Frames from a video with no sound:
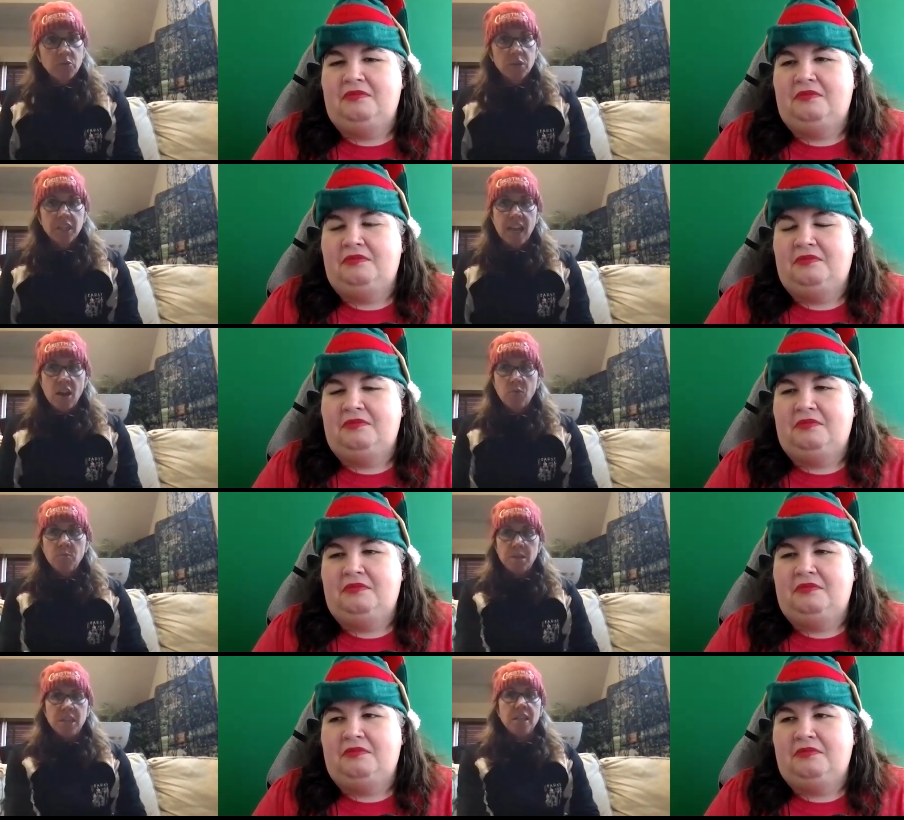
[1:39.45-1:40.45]
Speaker 1: And so that
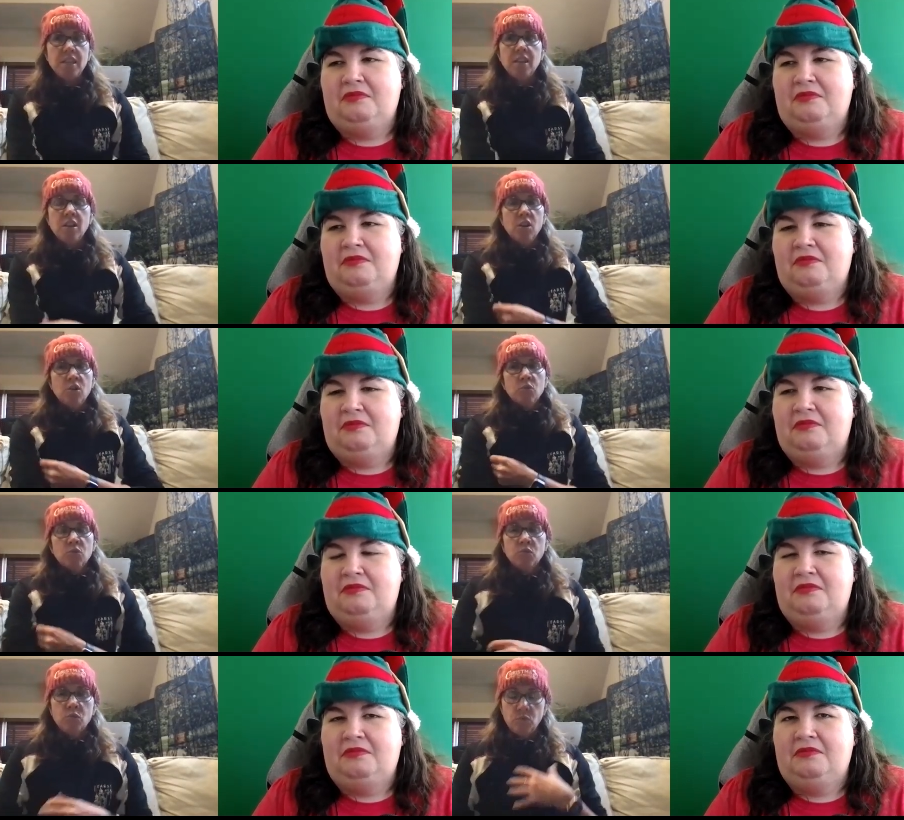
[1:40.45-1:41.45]
really helped me
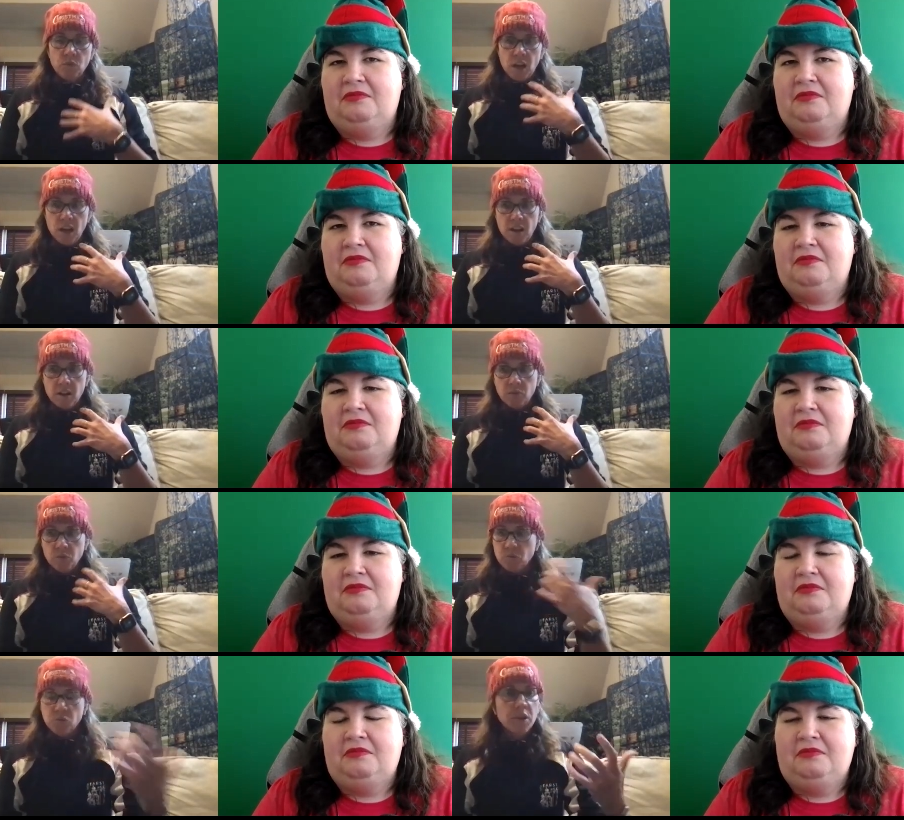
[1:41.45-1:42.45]

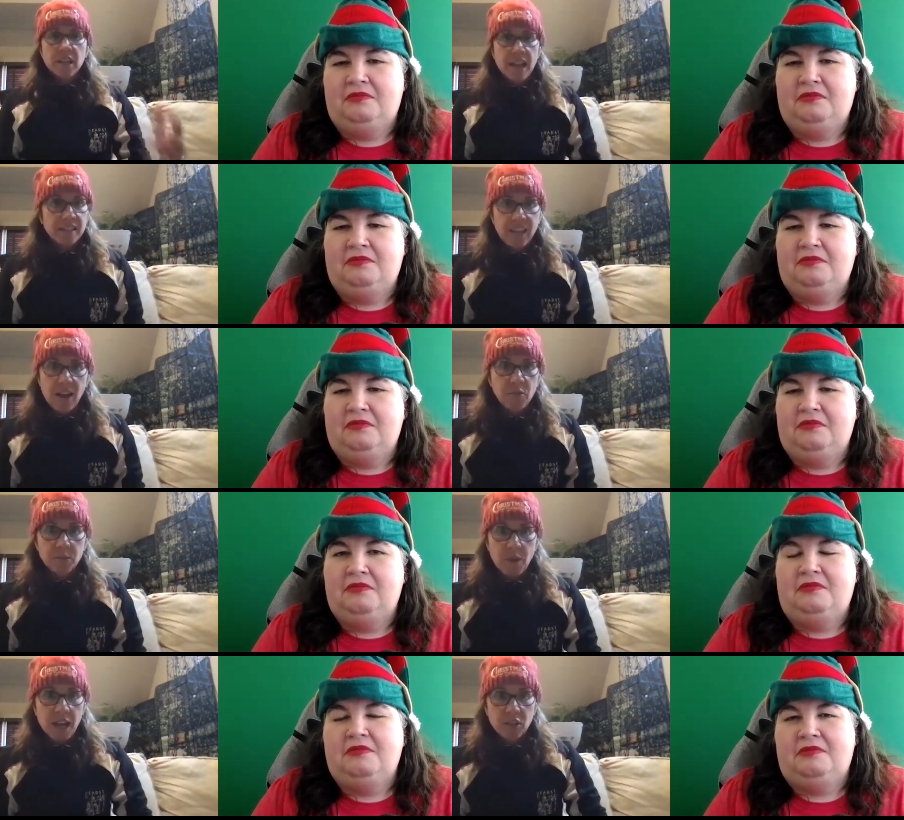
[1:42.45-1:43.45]
uh,
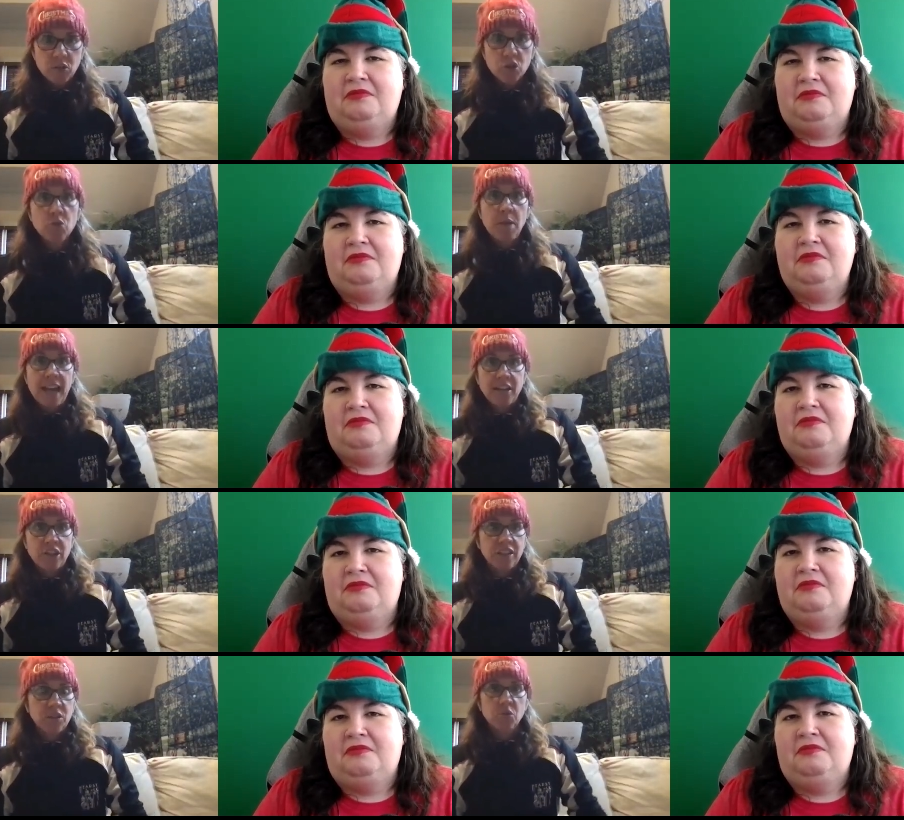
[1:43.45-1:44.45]
realize that was my
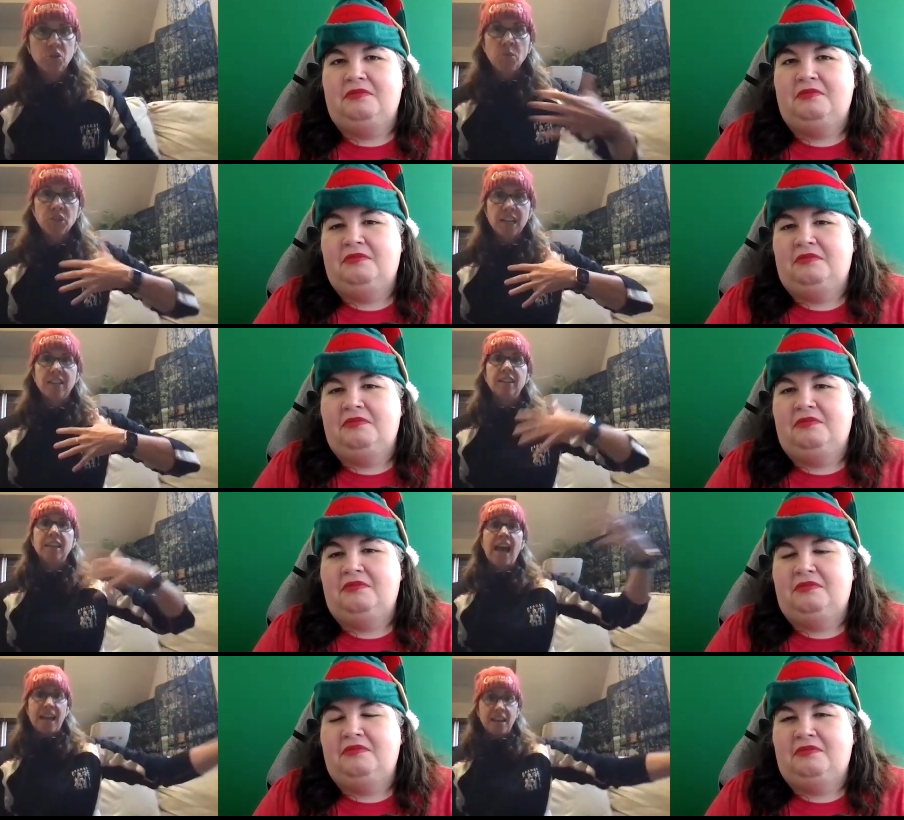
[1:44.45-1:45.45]
true passion. So it was
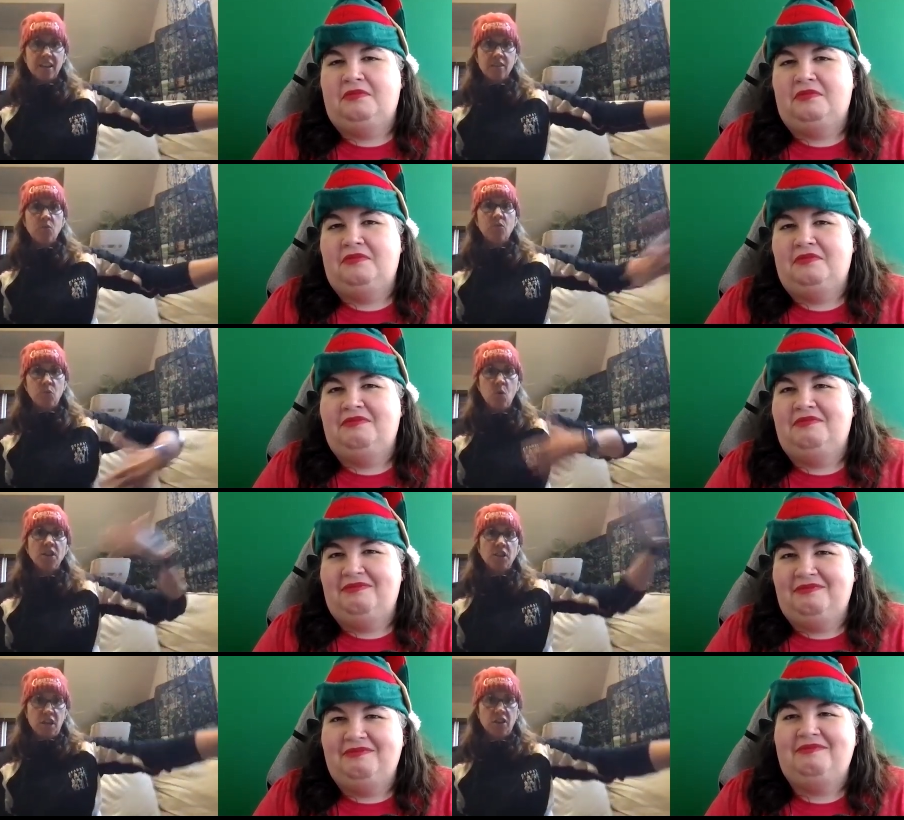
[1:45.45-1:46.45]
almost like a lack
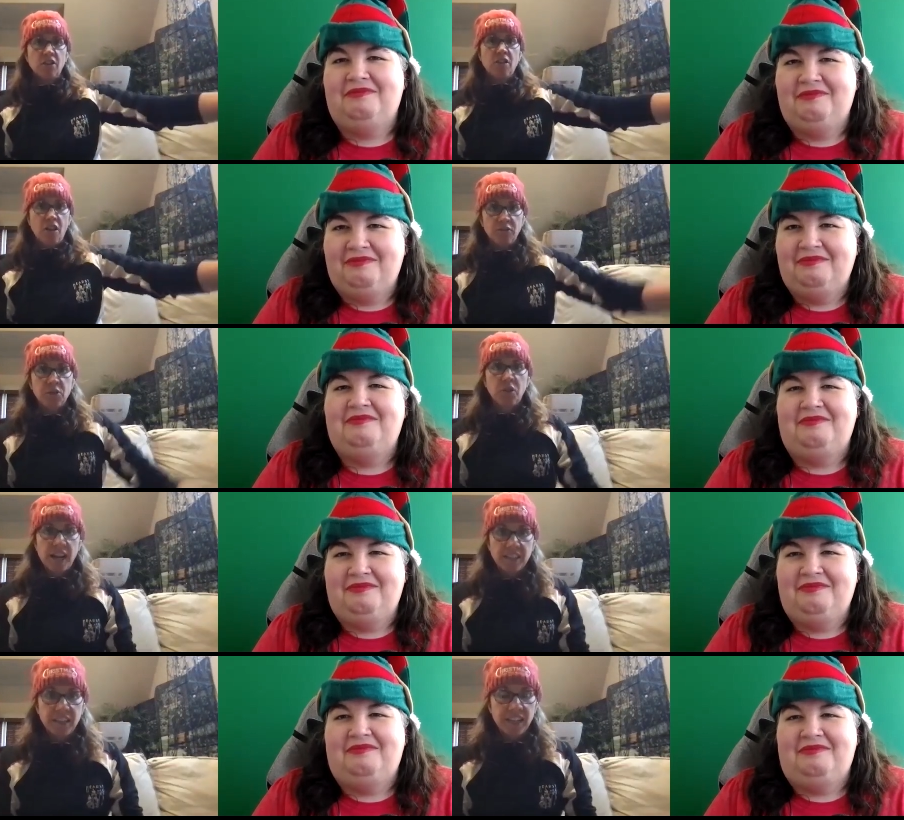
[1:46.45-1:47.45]
one year
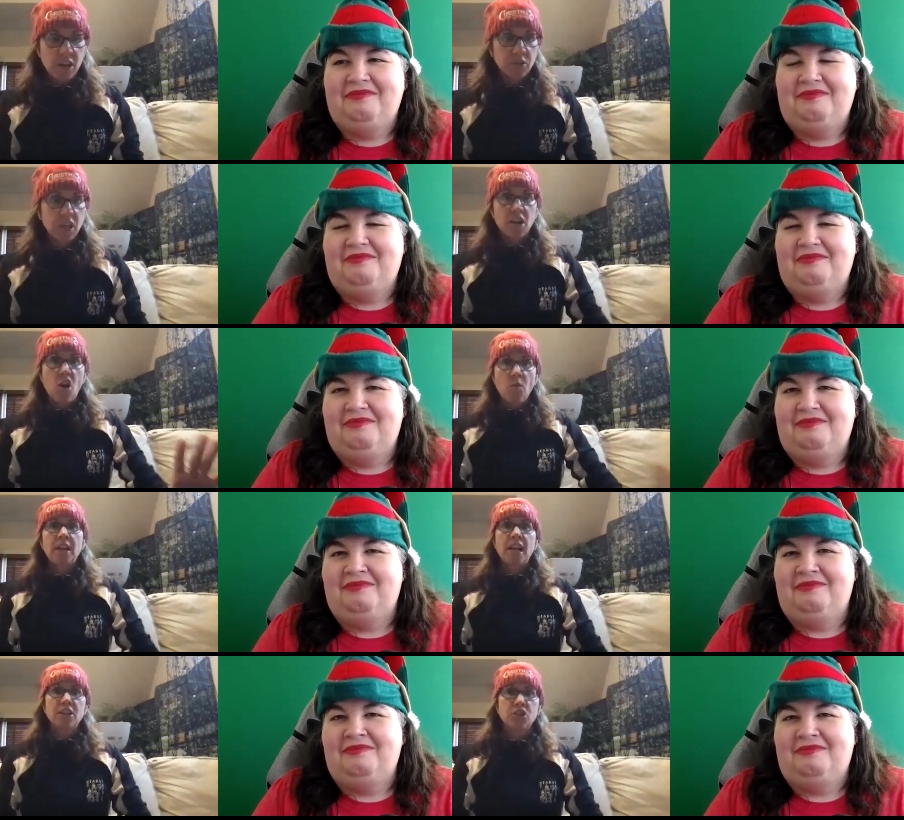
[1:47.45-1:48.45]
of directing. And I was
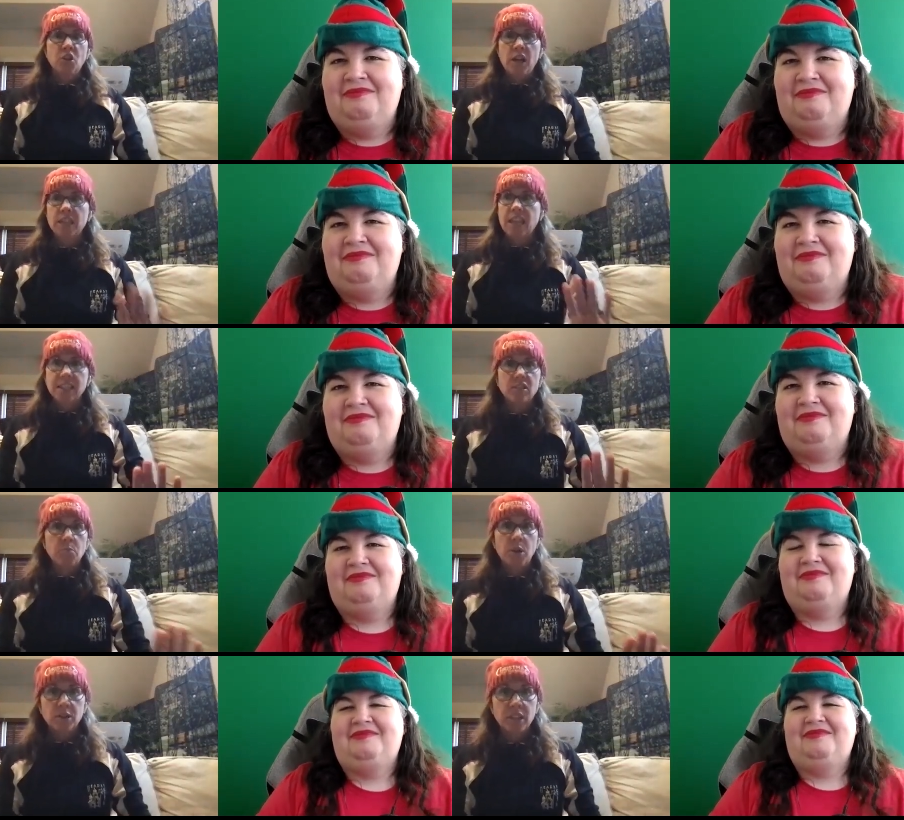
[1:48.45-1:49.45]
like, mm-hmm. oh my gosh, no, I
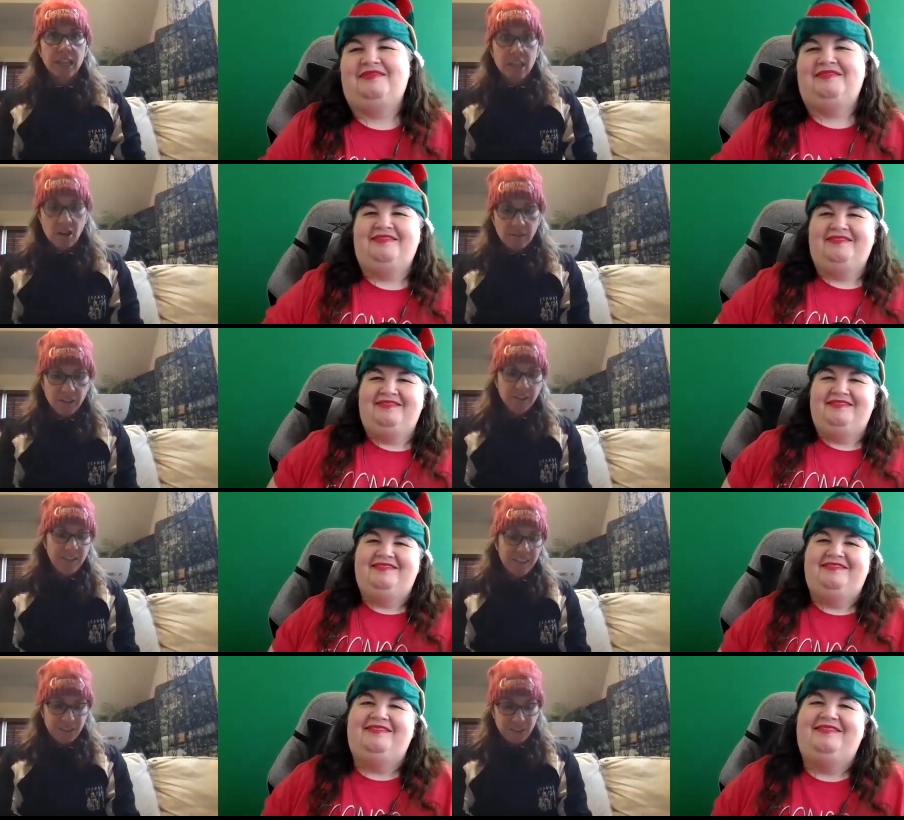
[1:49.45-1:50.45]
that's the part that I love.